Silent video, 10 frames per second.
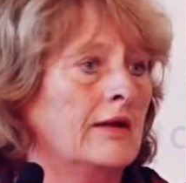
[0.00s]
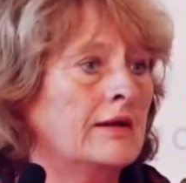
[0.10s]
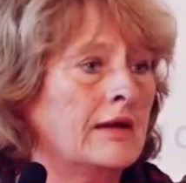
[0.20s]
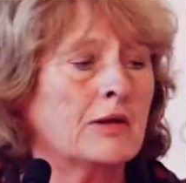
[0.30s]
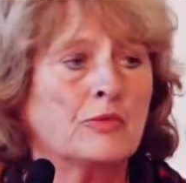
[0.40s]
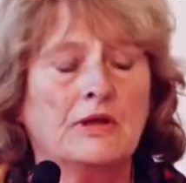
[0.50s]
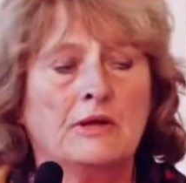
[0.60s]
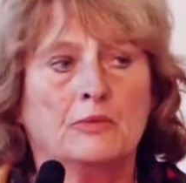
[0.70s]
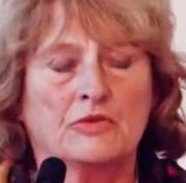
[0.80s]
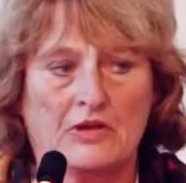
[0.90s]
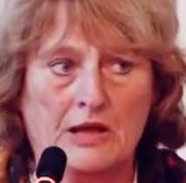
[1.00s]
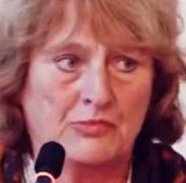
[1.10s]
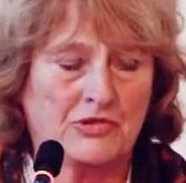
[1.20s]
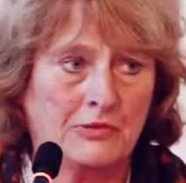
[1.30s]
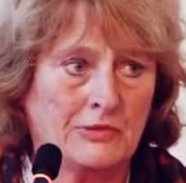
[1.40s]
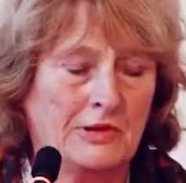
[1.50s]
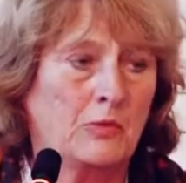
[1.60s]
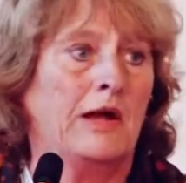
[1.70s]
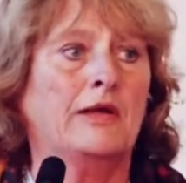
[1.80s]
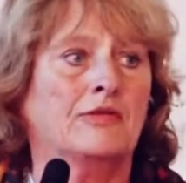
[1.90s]
And Irene was absolutely
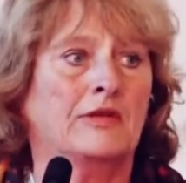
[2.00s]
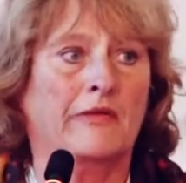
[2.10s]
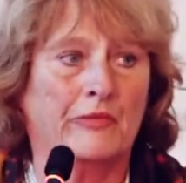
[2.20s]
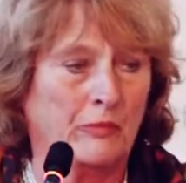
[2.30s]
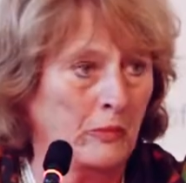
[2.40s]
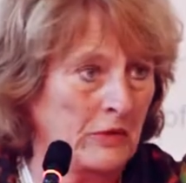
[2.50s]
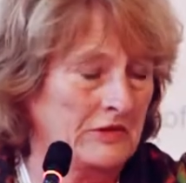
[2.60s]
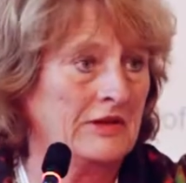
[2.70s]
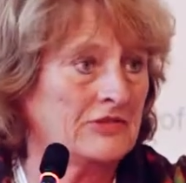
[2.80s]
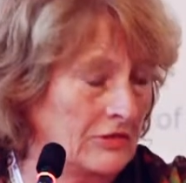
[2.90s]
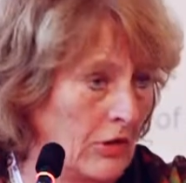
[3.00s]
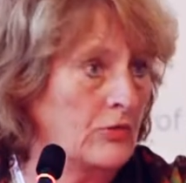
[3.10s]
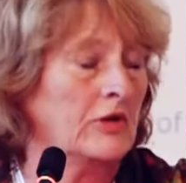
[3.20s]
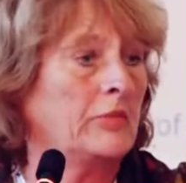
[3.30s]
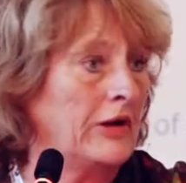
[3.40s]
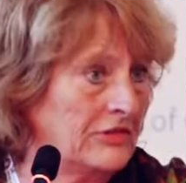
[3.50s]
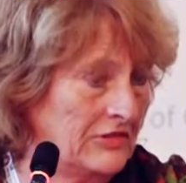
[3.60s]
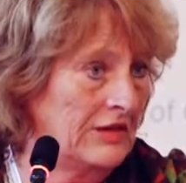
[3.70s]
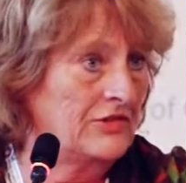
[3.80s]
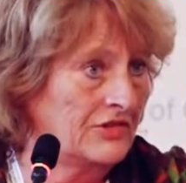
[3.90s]
right that what is known about
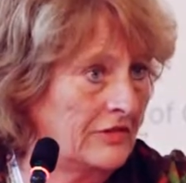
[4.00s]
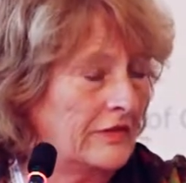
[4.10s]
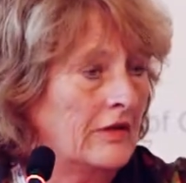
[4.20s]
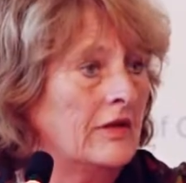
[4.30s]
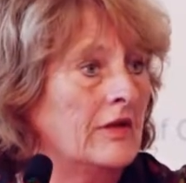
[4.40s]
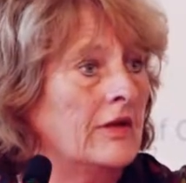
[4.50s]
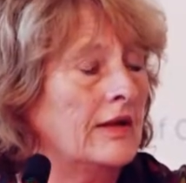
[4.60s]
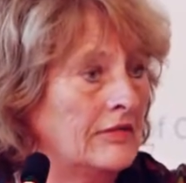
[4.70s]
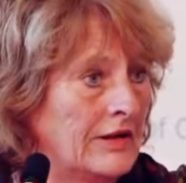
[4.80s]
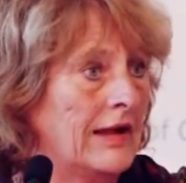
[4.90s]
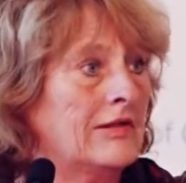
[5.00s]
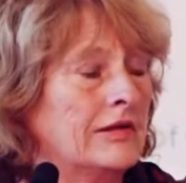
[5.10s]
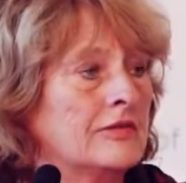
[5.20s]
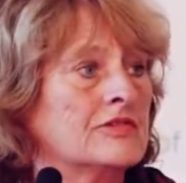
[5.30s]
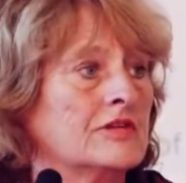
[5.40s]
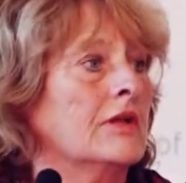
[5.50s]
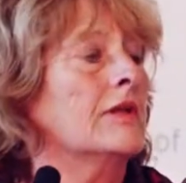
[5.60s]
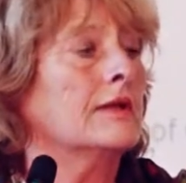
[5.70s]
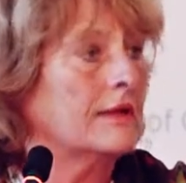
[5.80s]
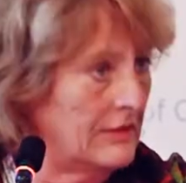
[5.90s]
detention in the Netherlands
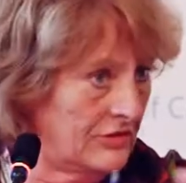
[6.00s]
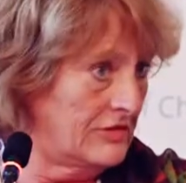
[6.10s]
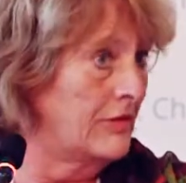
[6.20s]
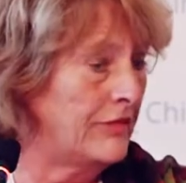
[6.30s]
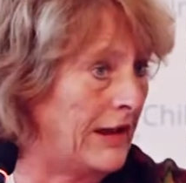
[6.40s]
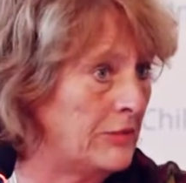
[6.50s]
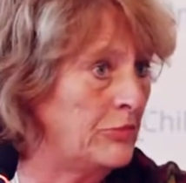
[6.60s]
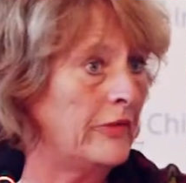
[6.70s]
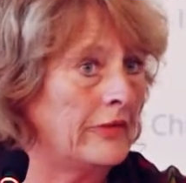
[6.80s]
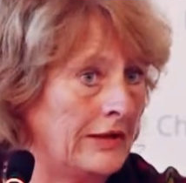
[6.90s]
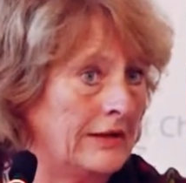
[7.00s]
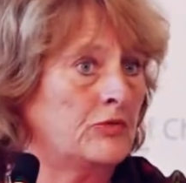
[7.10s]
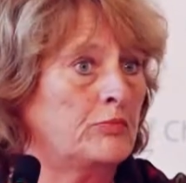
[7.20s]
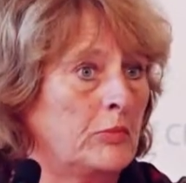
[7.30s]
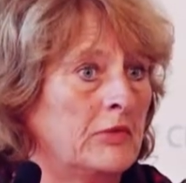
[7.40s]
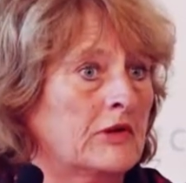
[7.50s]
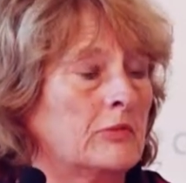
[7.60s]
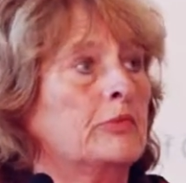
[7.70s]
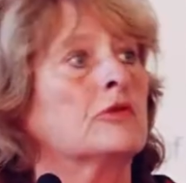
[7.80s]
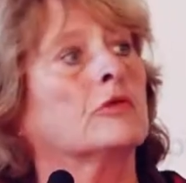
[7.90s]
is available and is public,
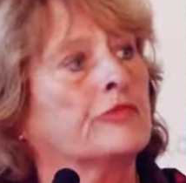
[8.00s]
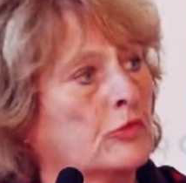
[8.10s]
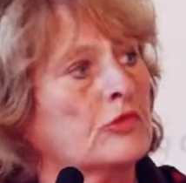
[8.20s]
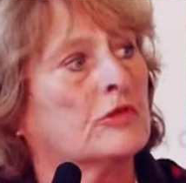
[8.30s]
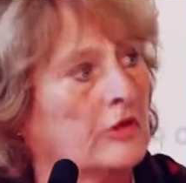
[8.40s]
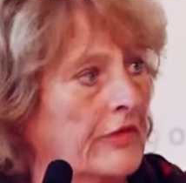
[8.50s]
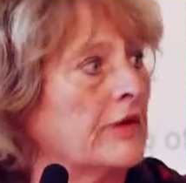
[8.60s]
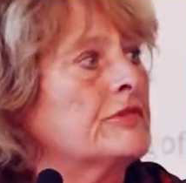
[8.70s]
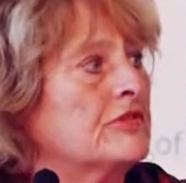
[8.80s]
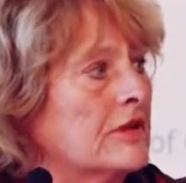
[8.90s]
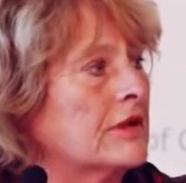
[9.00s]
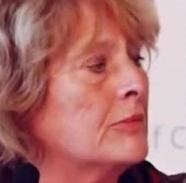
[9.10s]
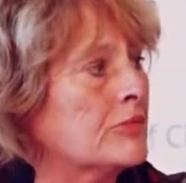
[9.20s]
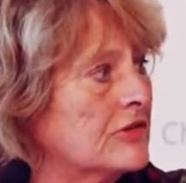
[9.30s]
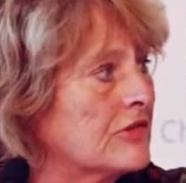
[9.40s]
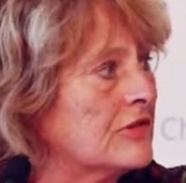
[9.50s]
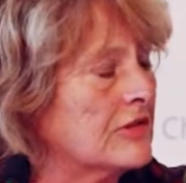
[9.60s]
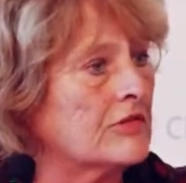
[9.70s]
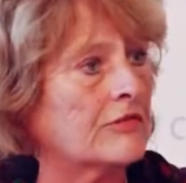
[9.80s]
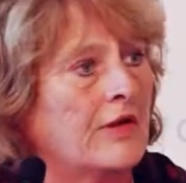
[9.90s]
but of course not everything in prisons
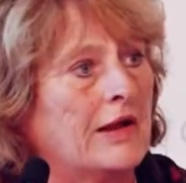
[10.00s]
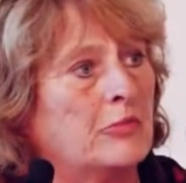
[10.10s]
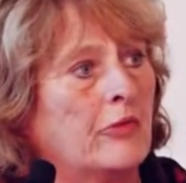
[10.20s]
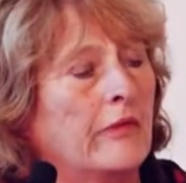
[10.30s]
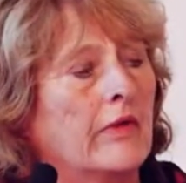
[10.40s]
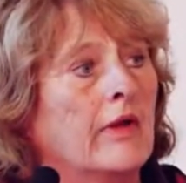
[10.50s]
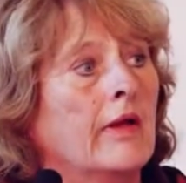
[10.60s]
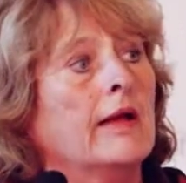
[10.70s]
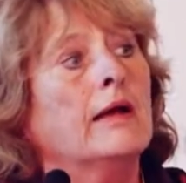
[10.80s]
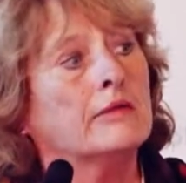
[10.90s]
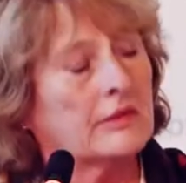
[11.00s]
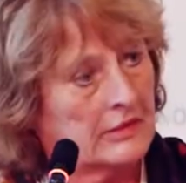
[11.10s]
is available. And